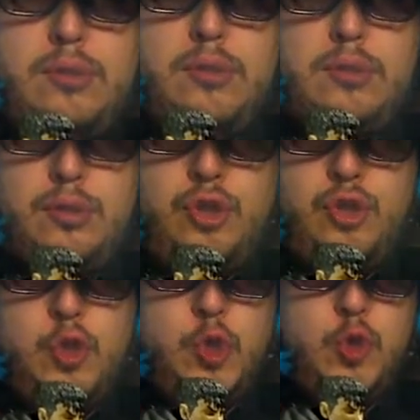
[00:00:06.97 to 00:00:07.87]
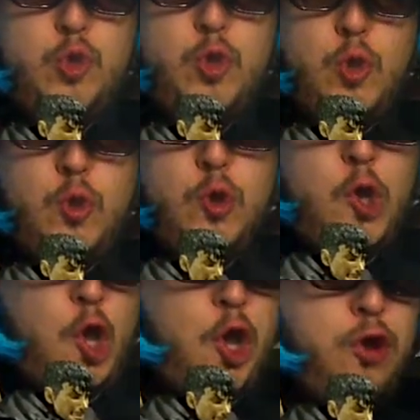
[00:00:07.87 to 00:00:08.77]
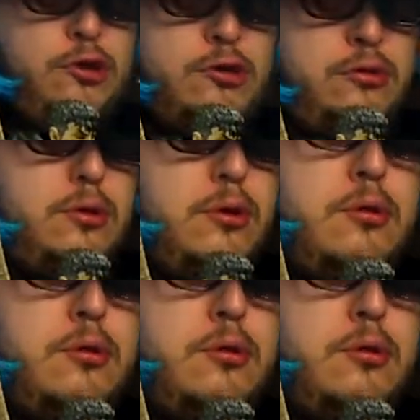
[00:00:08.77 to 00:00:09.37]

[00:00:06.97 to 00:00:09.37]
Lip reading: details, here is the guru.